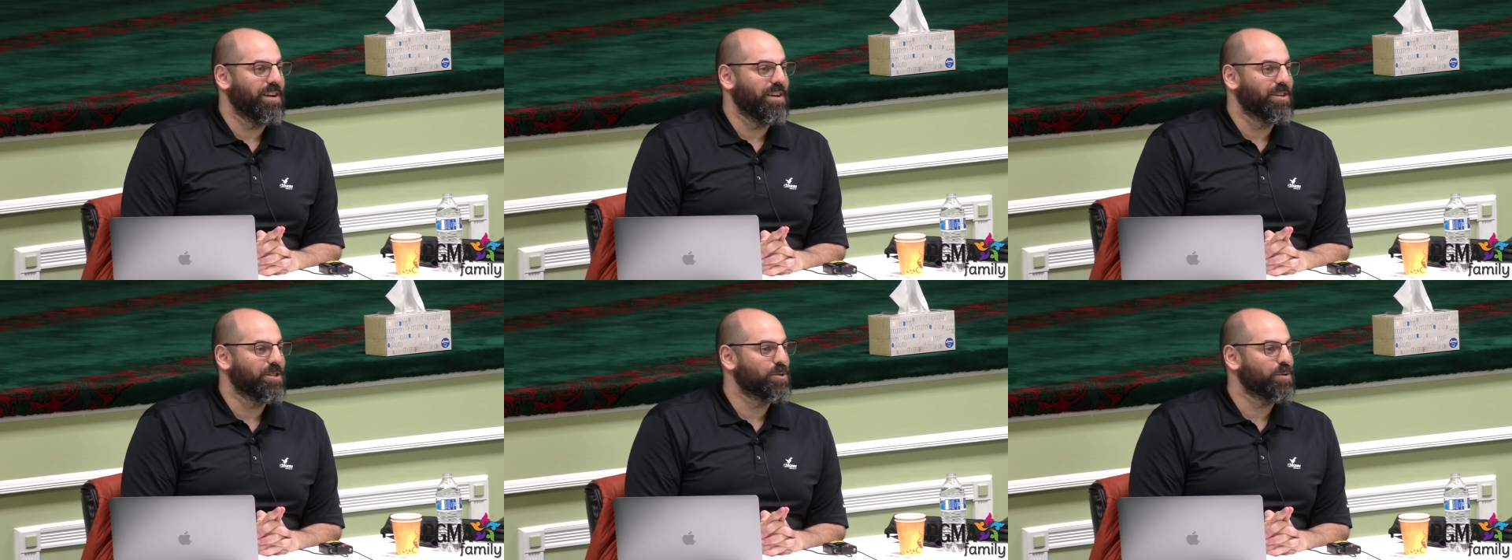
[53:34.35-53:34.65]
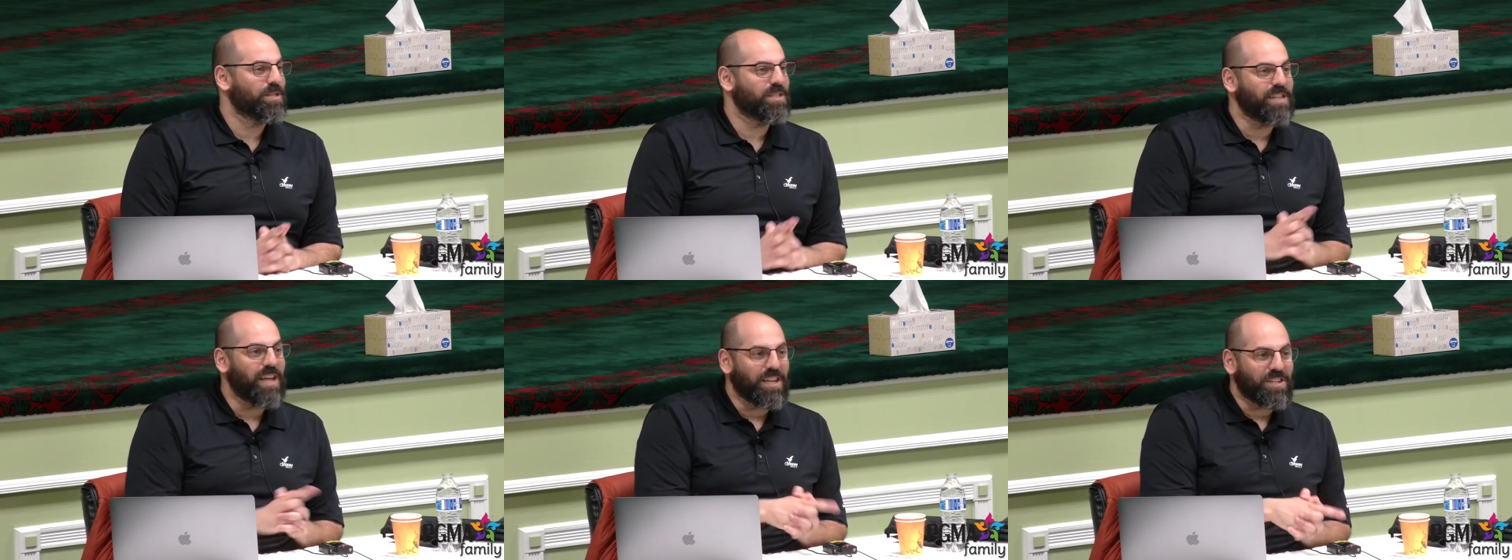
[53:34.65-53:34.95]
So
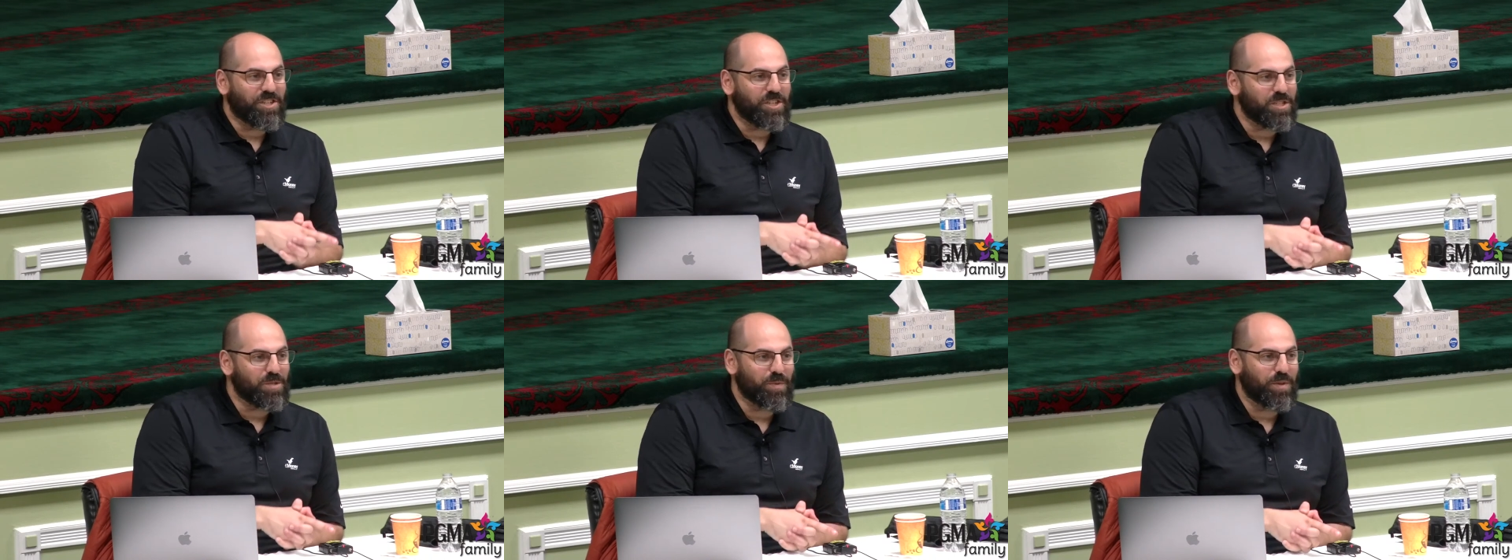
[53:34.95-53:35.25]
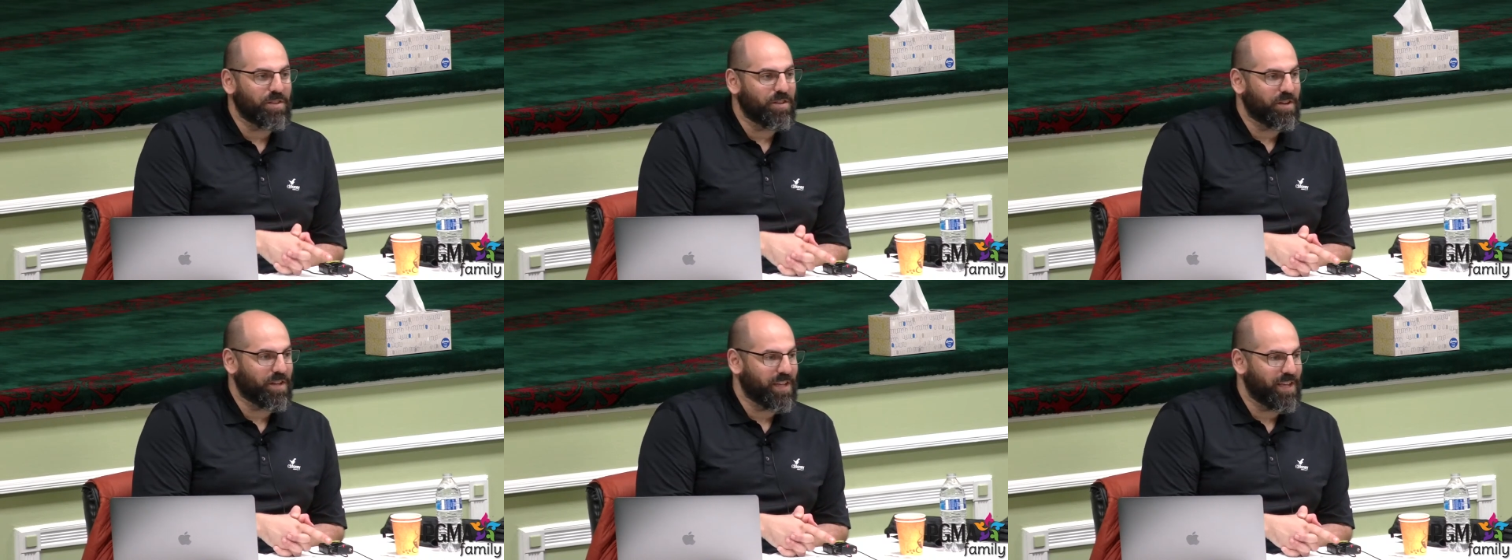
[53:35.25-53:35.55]
it's not just when
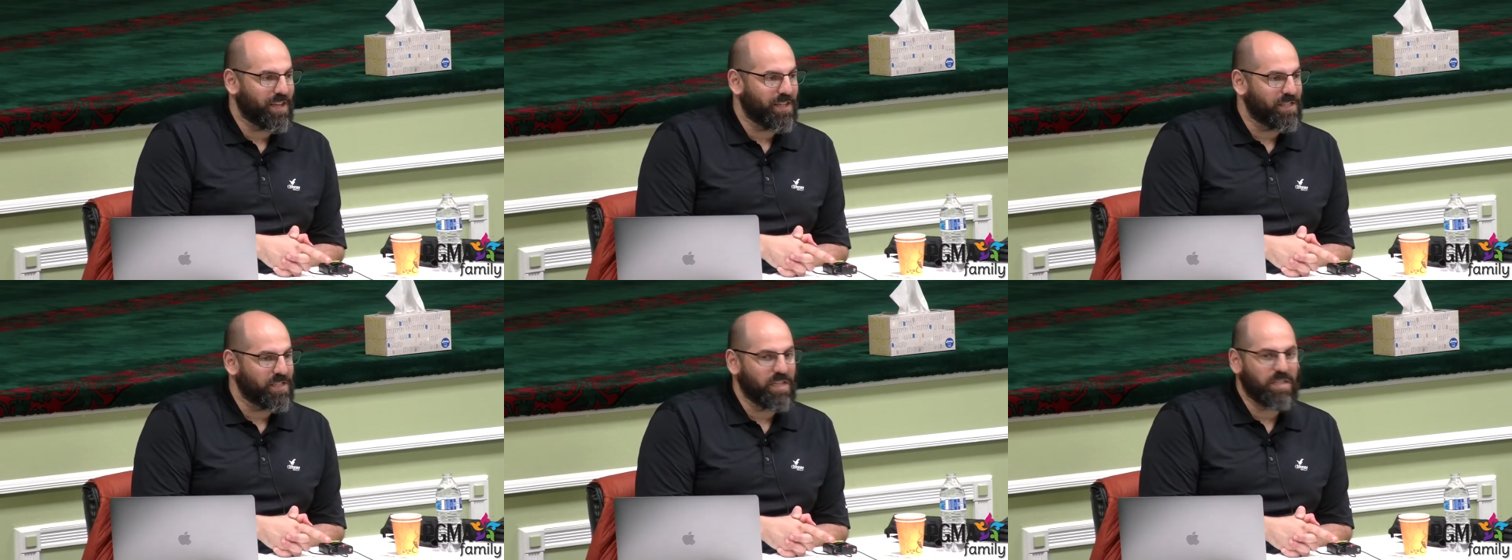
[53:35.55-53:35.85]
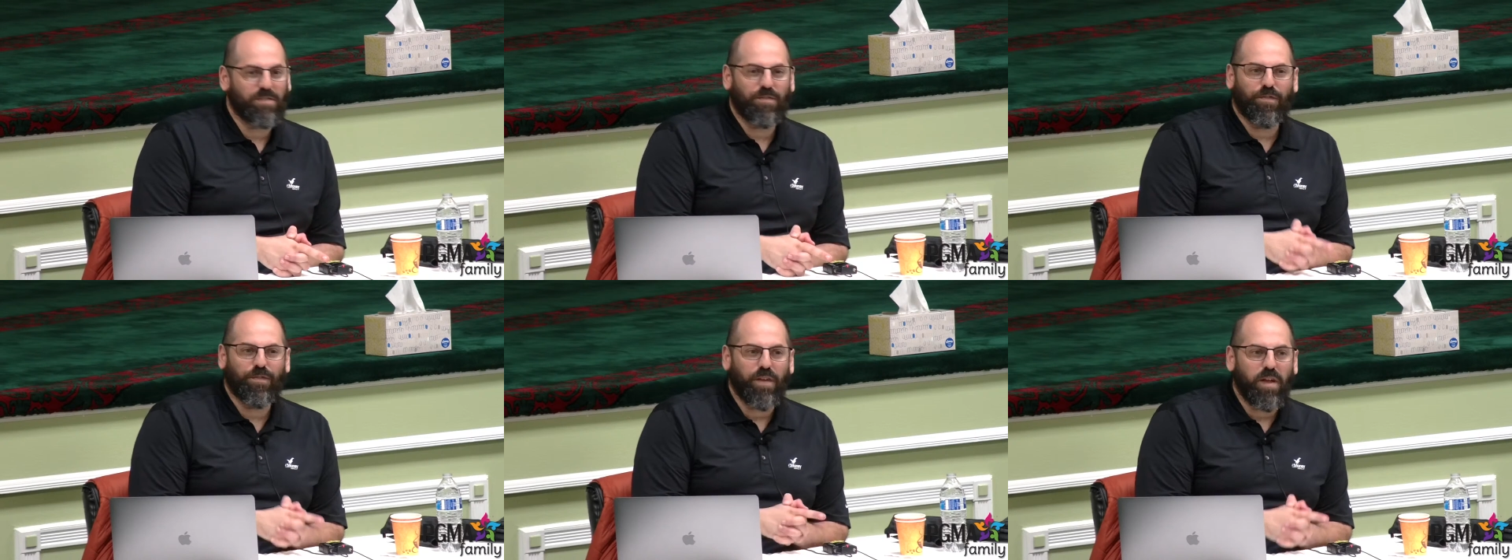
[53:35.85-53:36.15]
they're kids, it's
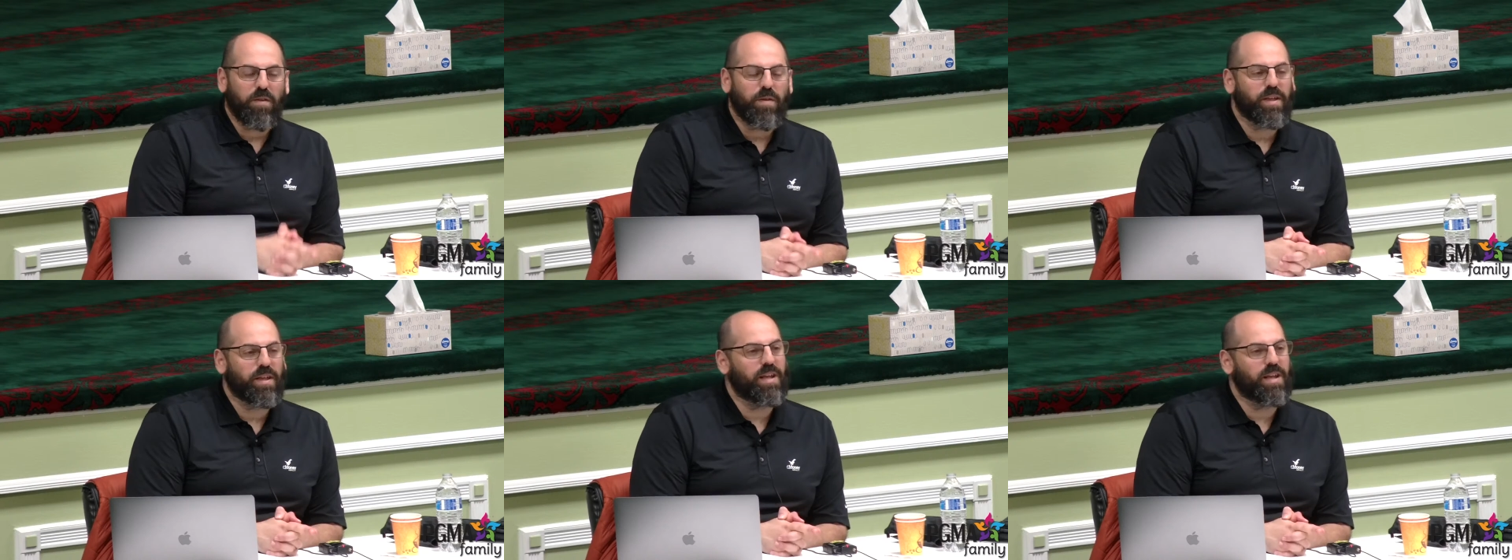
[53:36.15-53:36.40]
very